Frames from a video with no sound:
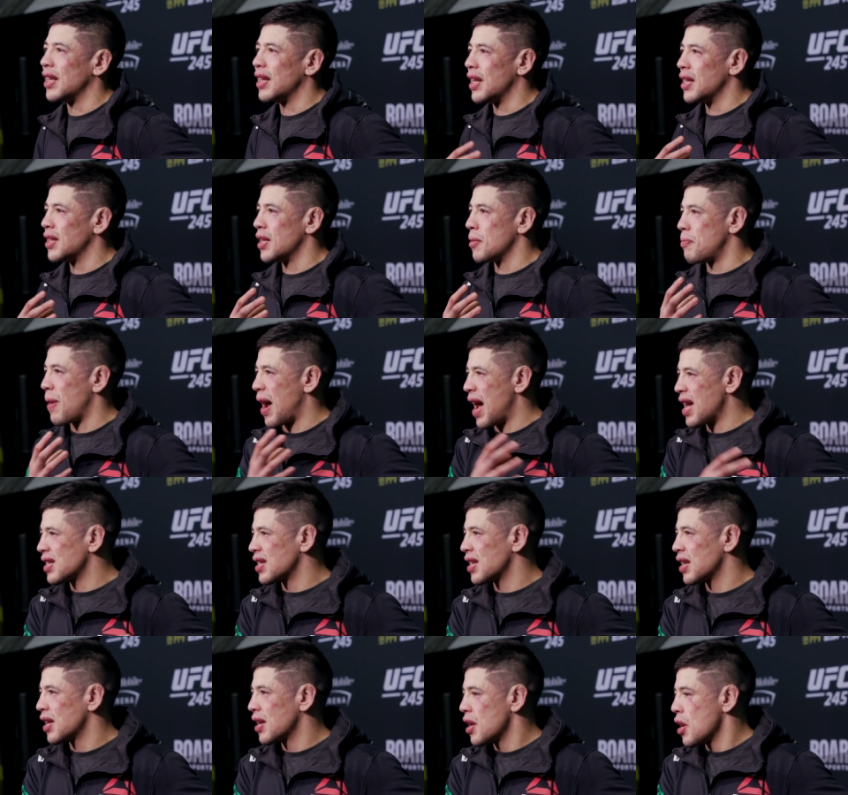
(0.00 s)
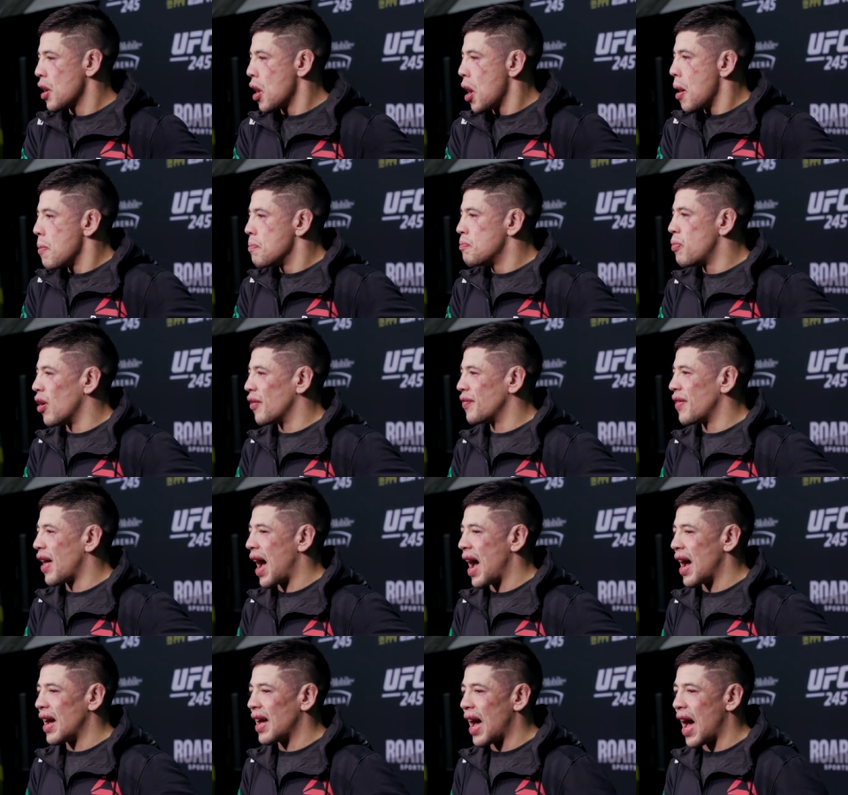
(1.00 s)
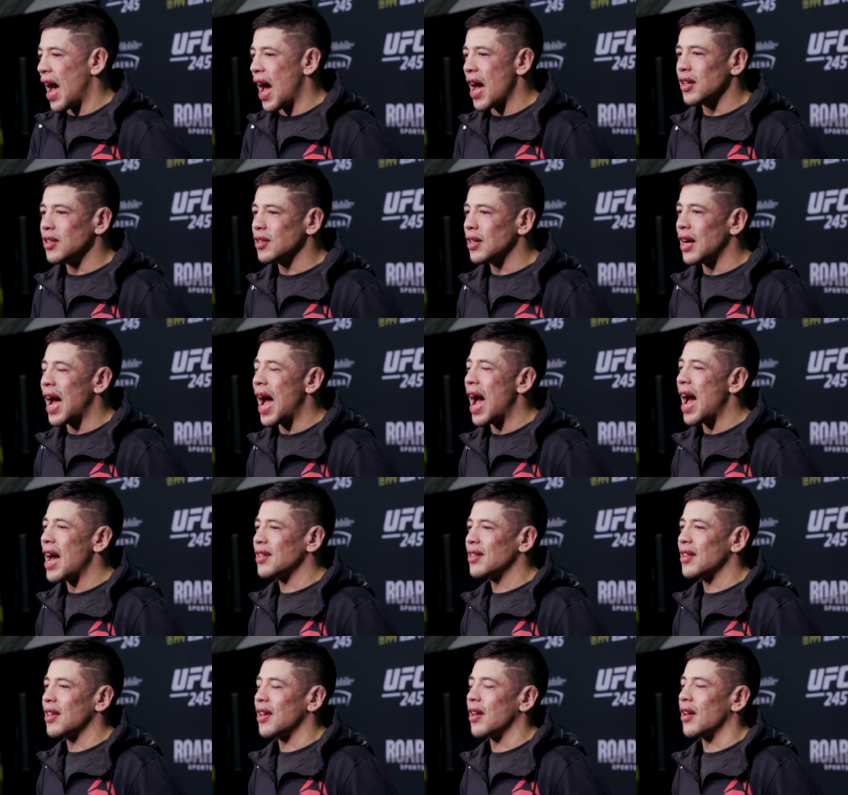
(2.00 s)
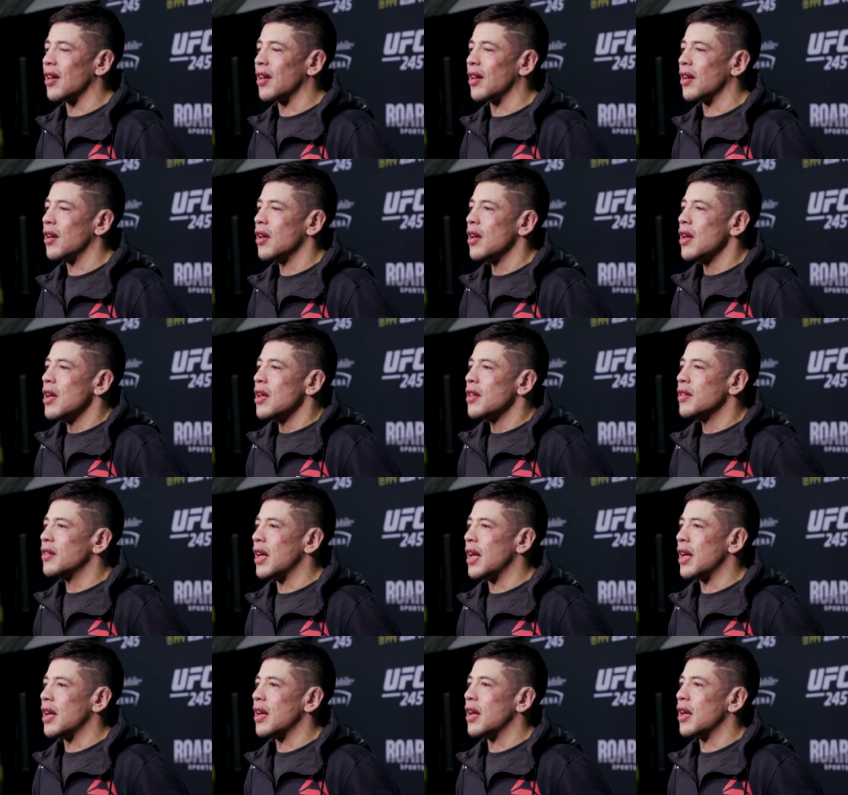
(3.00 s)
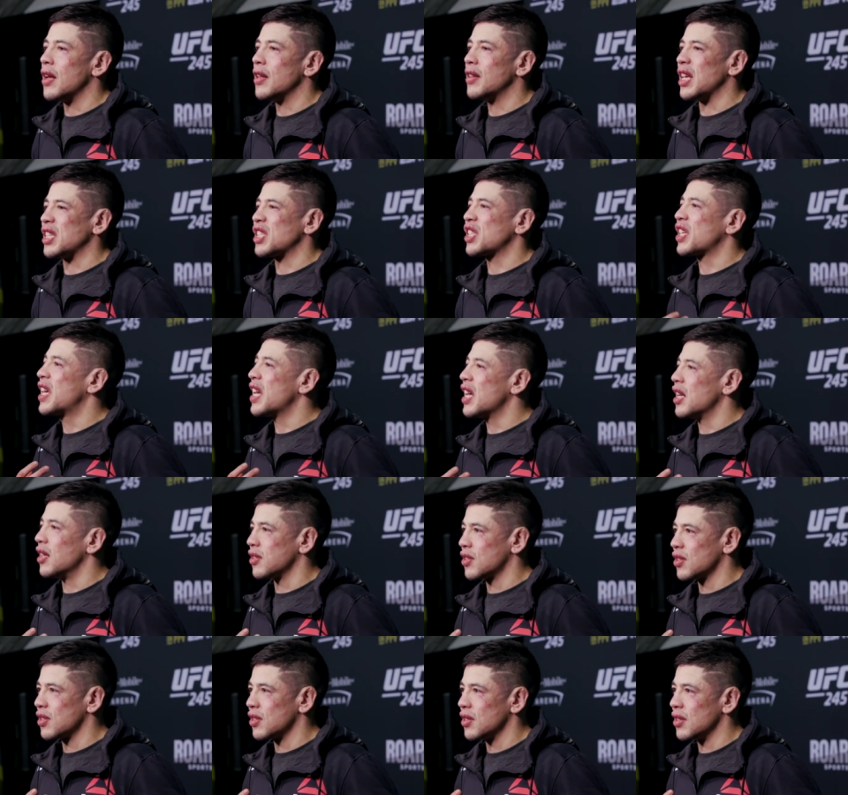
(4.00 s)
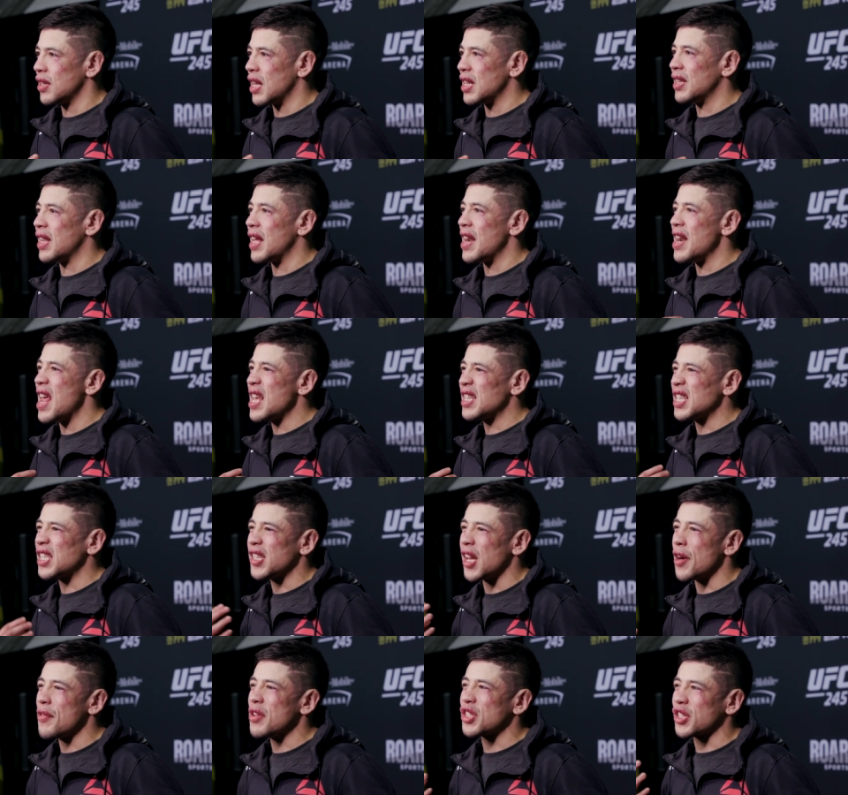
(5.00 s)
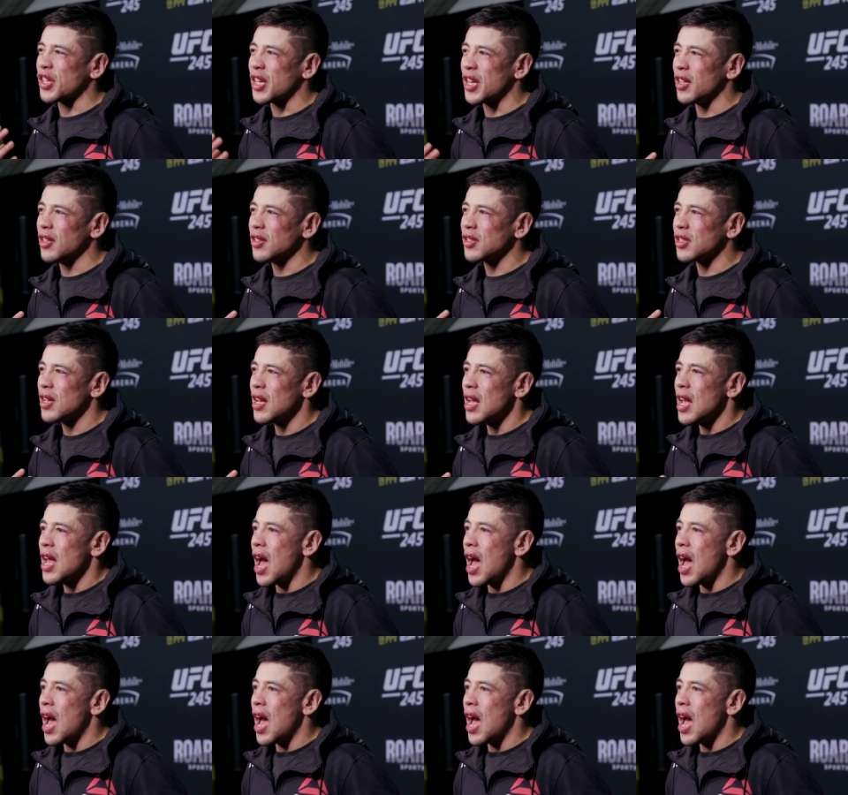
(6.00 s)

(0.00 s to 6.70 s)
the in the past, but I I don't have the the the skills, the, the necessary skills.